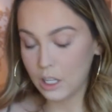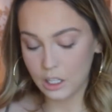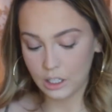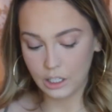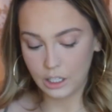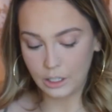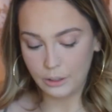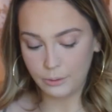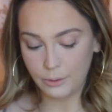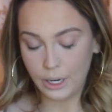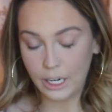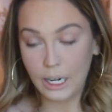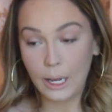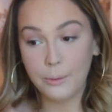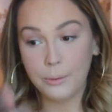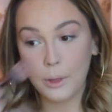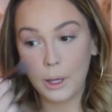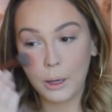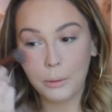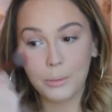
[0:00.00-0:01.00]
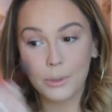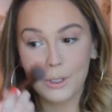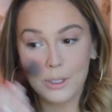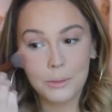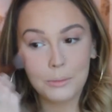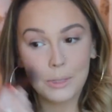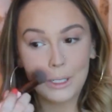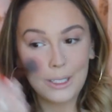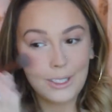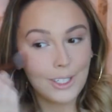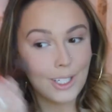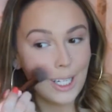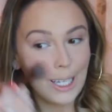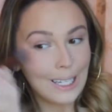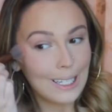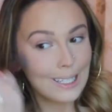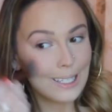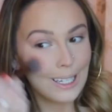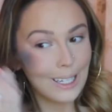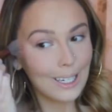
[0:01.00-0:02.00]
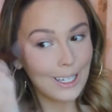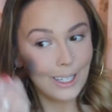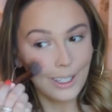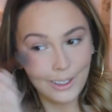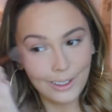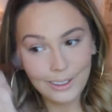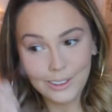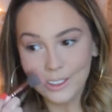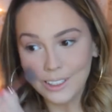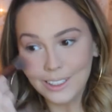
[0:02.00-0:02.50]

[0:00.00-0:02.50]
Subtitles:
like right on the apples of my cheeks, you know.